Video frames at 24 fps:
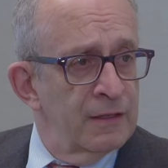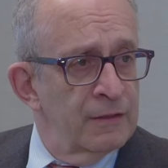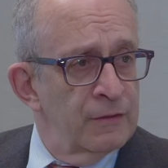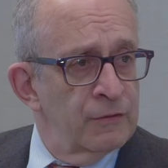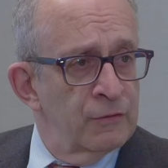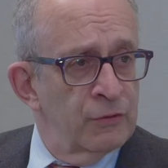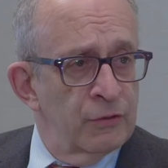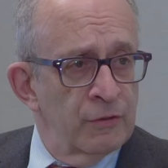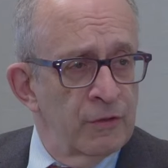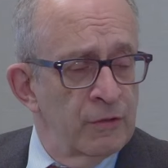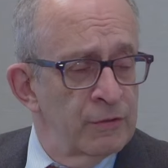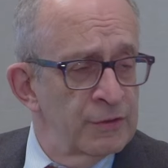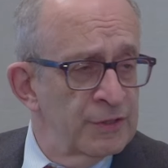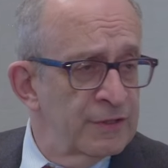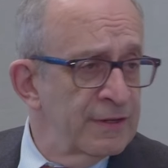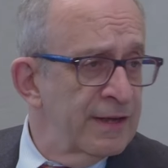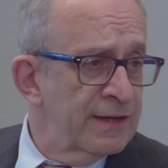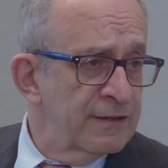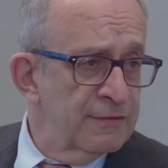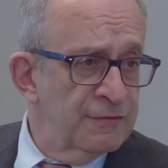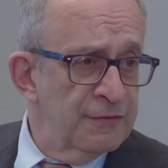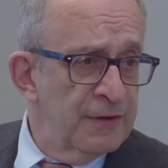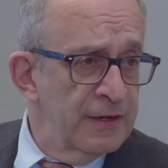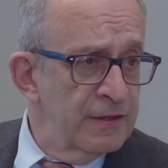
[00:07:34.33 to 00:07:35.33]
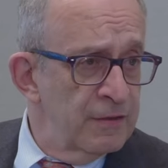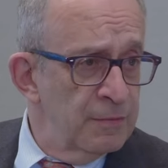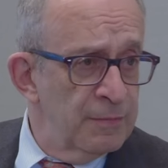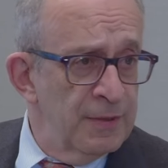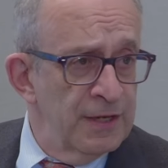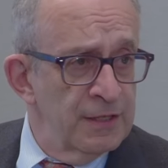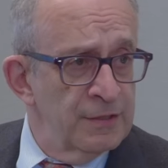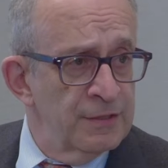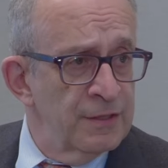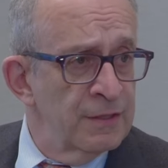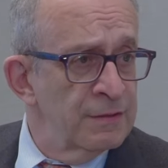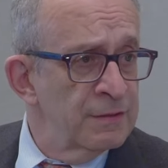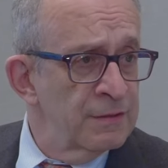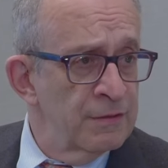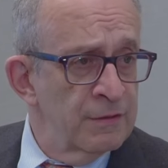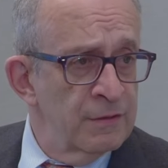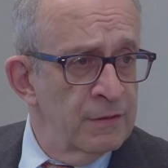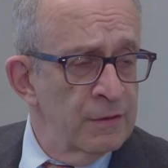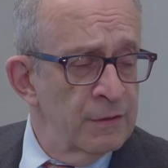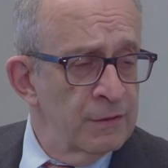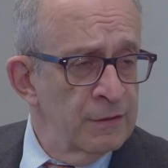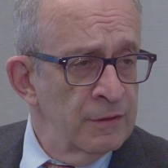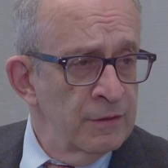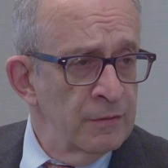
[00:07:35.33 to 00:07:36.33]
Touro is not a faith-based
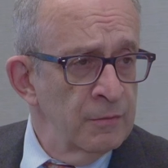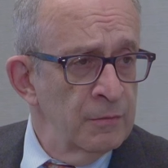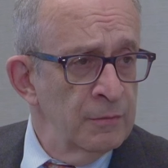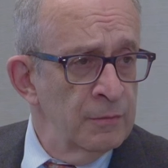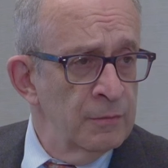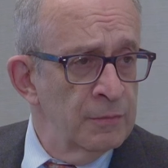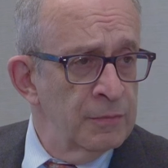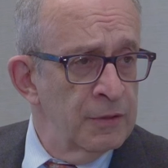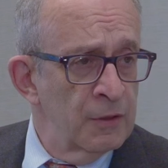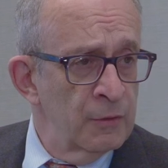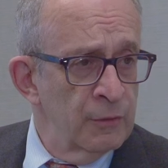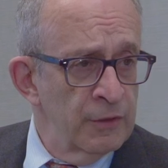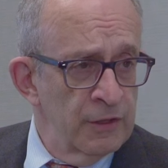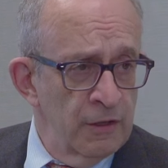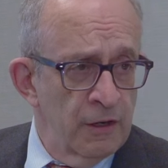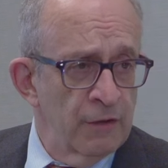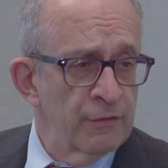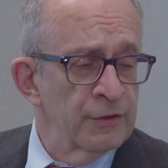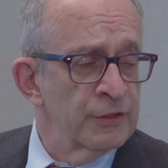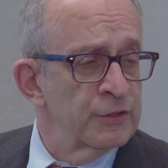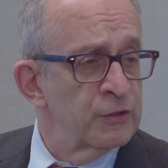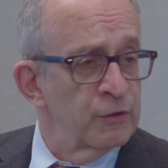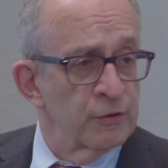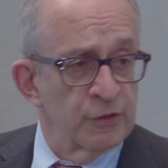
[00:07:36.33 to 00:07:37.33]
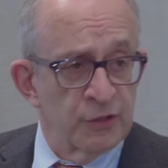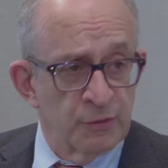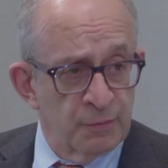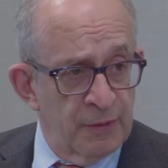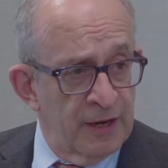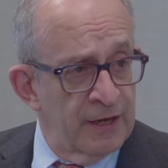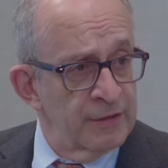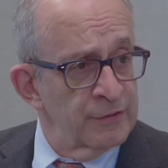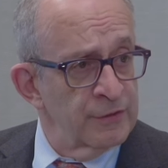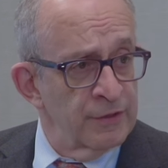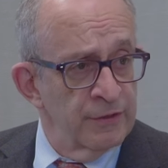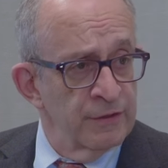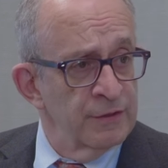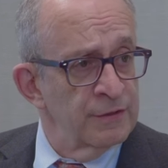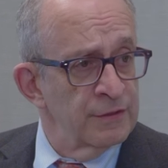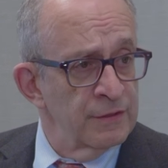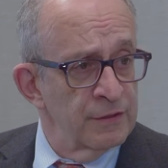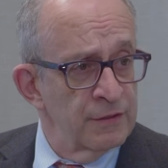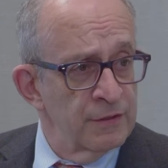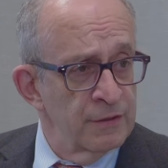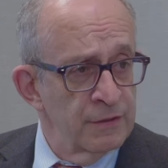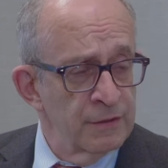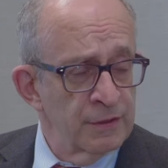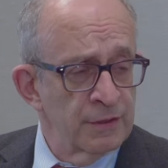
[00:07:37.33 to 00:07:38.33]
institution, but we are a Jewish-sponsored
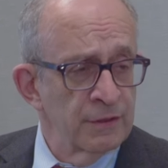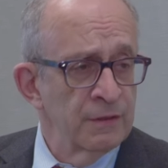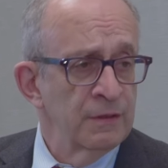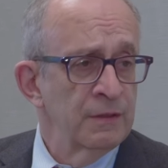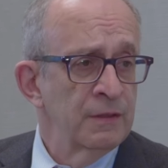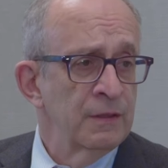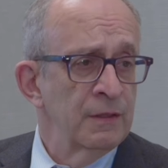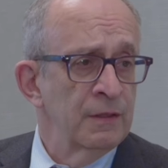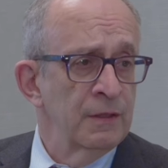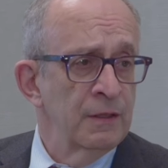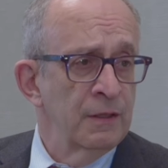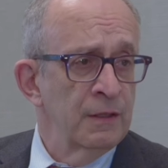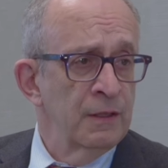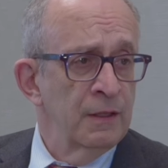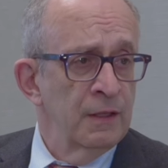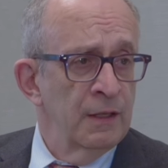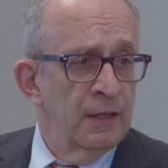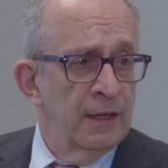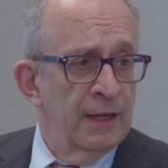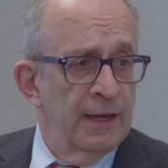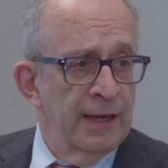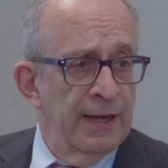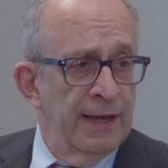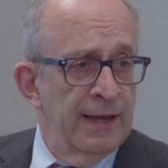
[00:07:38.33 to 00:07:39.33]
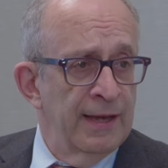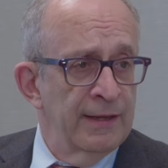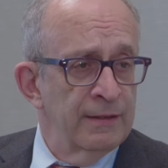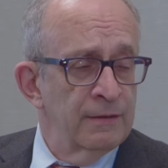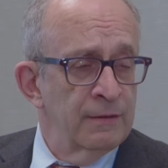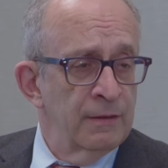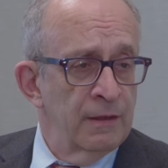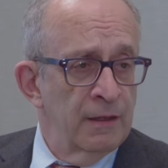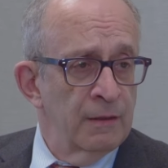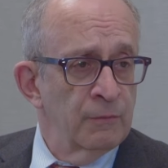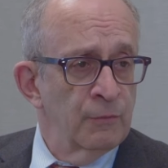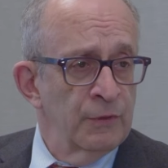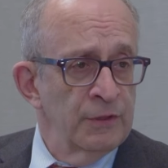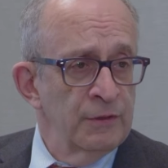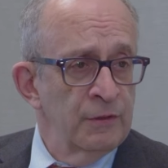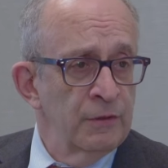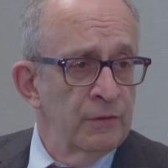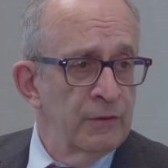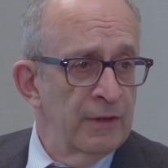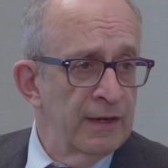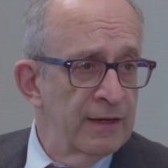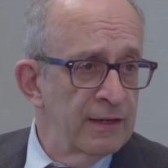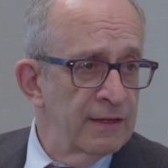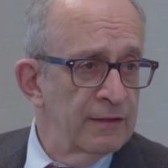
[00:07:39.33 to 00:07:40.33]
institution, and we
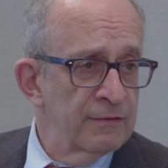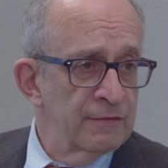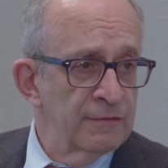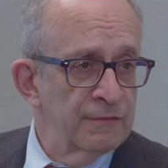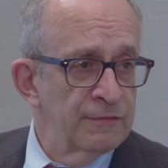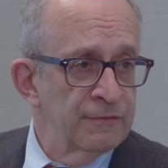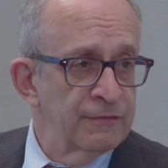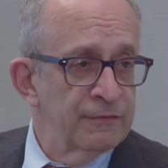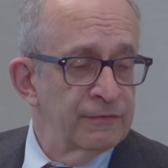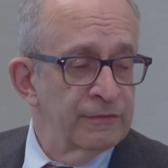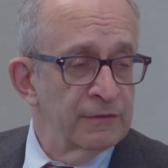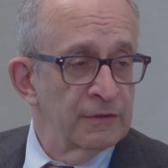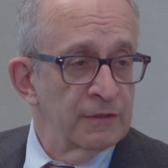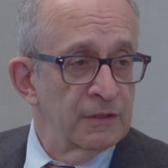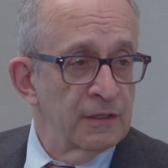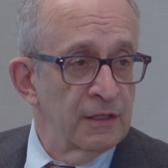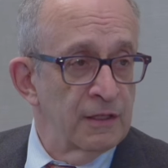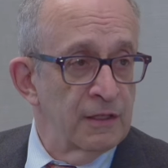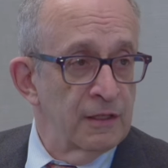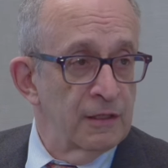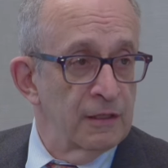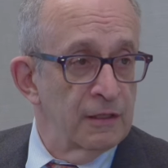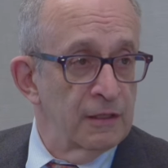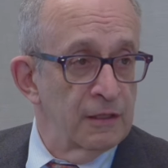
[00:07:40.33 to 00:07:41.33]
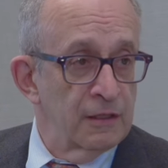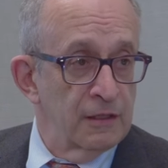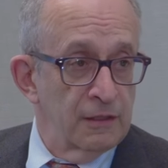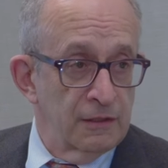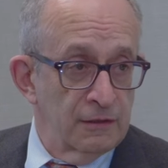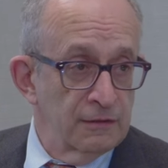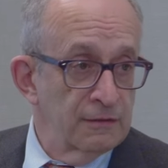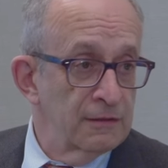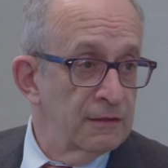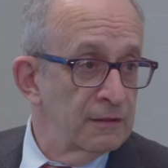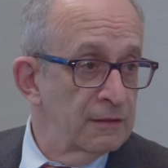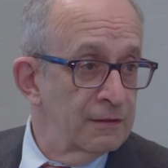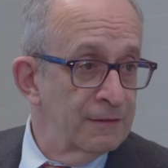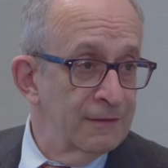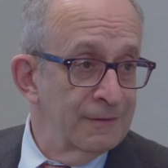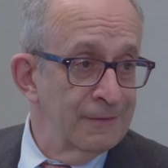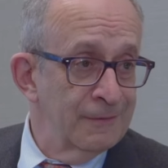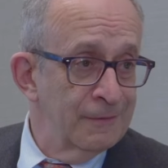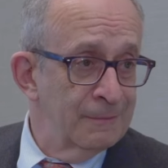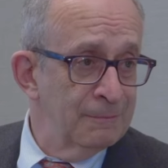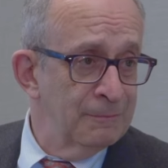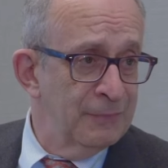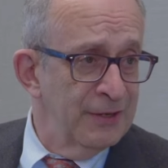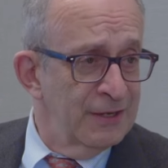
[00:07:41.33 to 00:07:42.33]
do have a
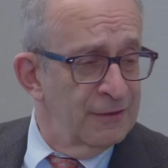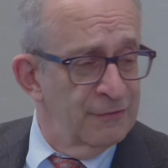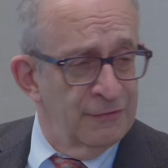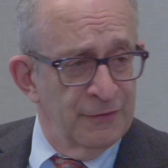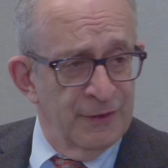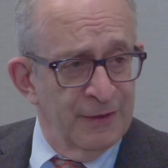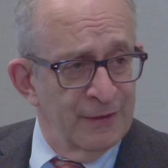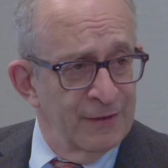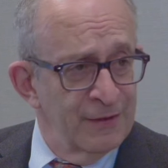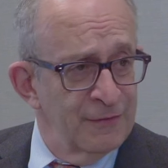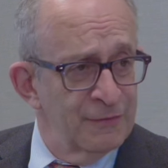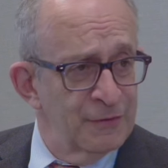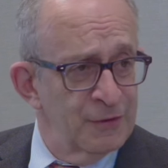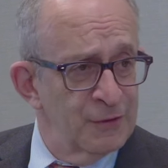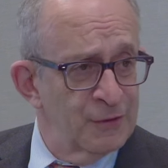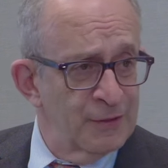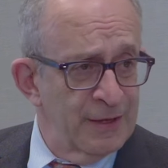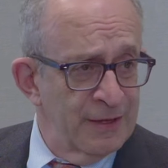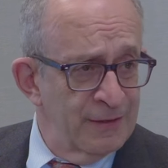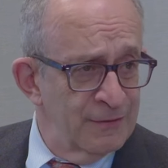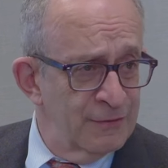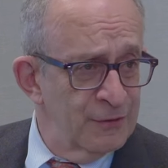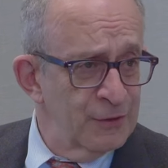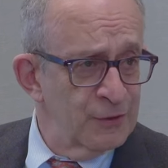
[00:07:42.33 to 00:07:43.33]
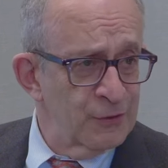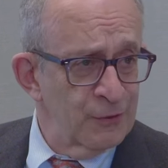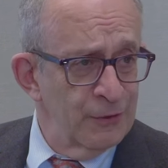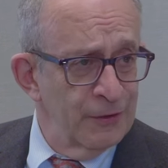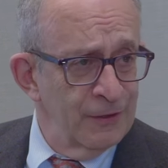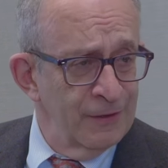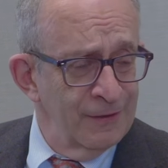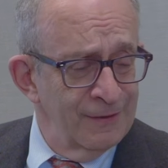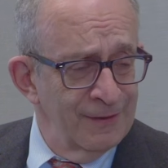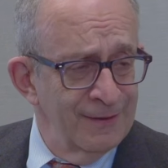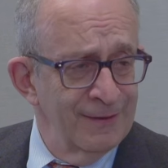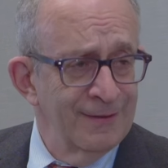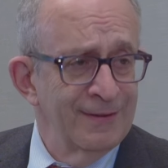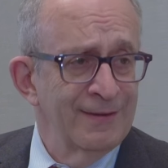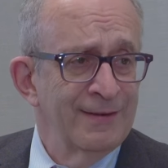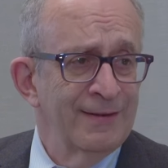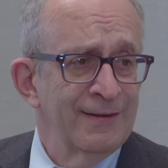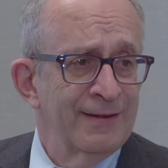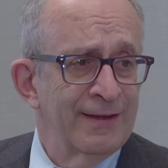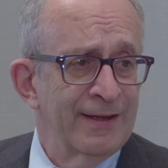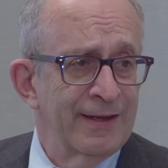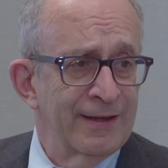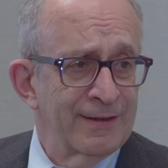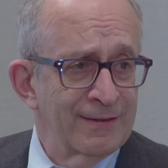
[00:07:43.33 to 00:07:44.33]
big affinity for the state of Israel,
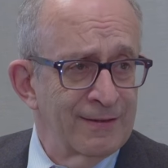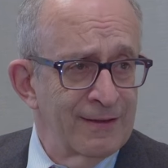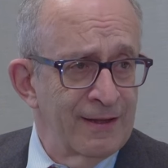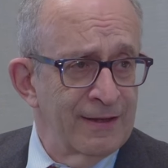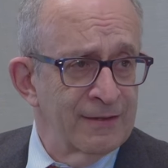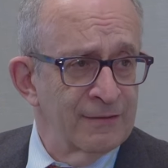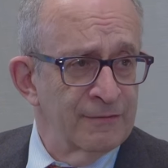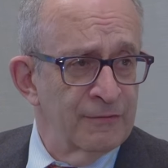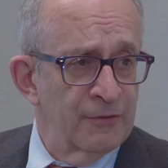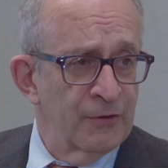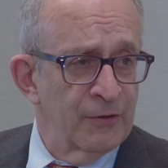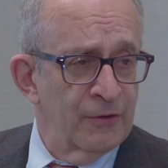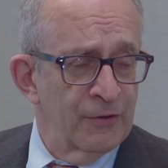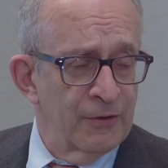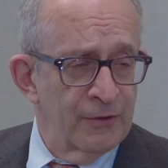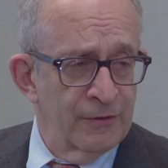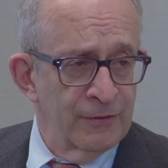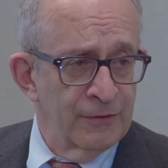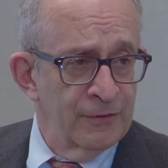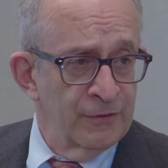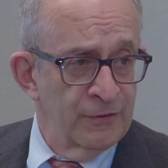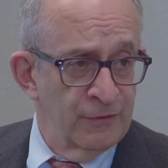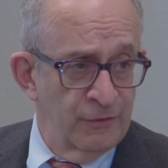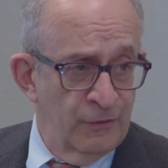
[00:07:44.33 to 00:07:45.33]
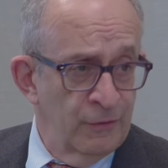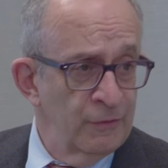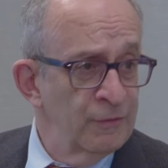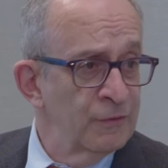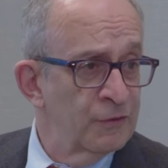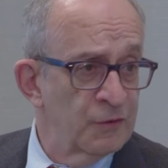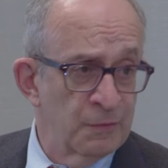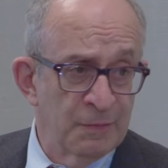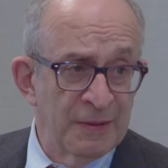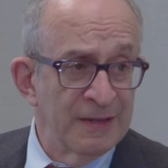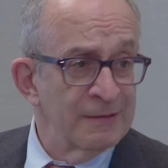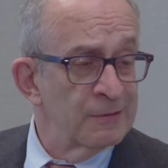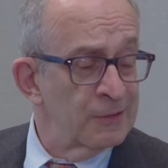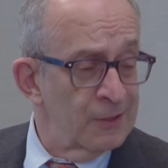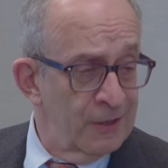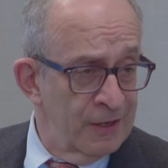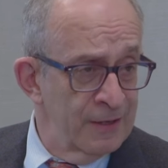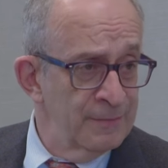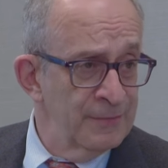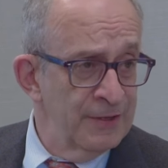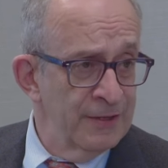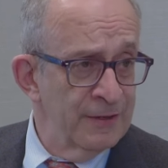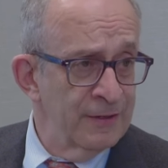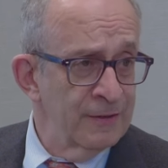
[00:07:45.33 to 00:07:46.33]
and a lot of our students spend
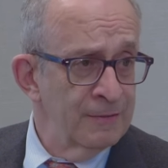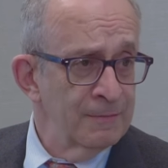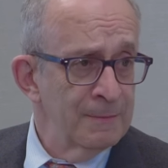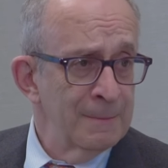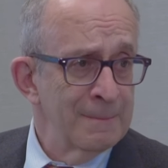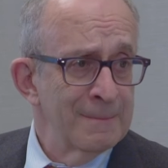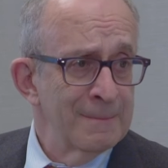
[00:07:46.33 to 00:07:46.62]
time there.